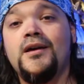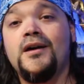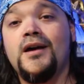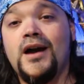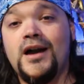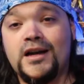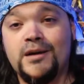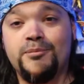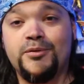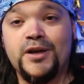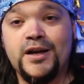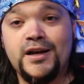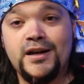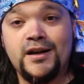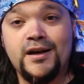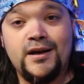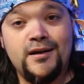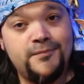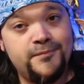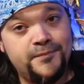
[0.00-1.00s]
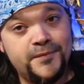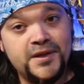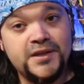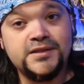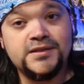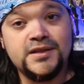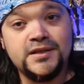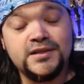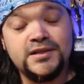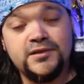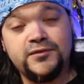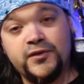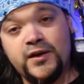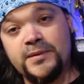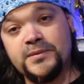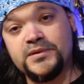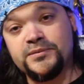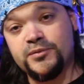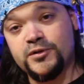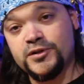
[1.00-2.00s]
I could play it in 60
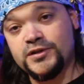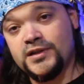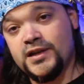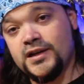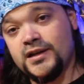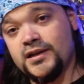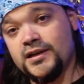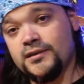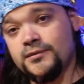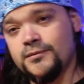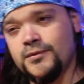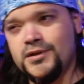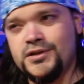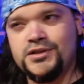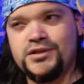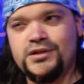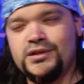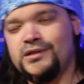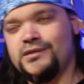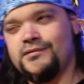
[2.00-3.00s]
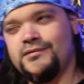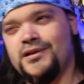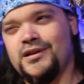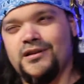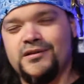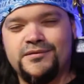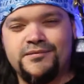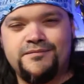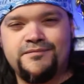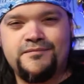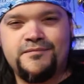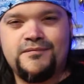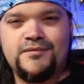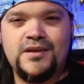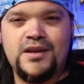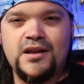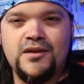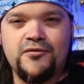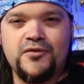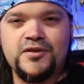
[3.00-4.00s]
frames per second. Which, you know,
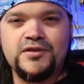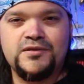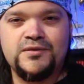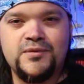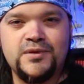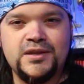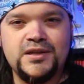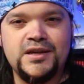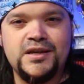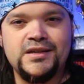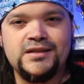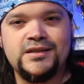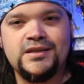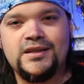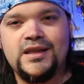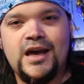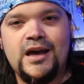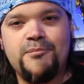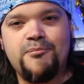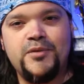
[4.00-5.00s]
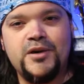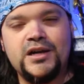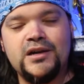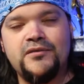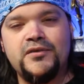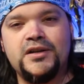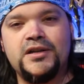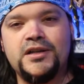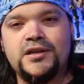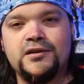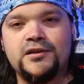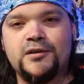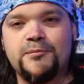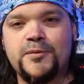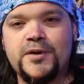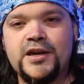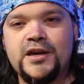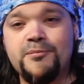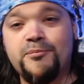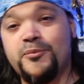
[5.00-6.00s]
the difference really isn't that big of a deal to
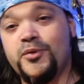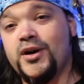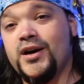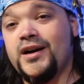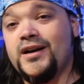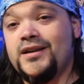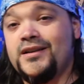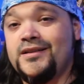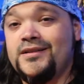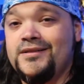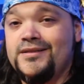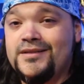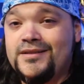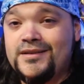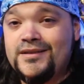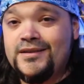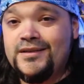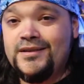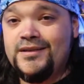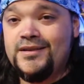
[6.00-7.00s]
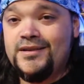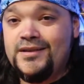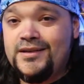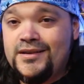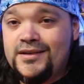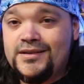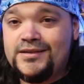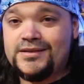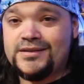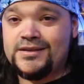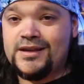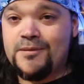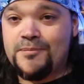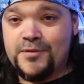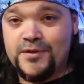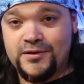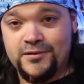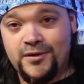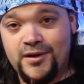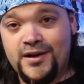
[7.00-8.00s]
me, but it's
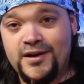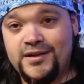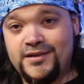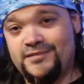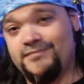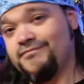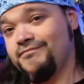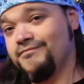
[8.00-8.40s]
something, right?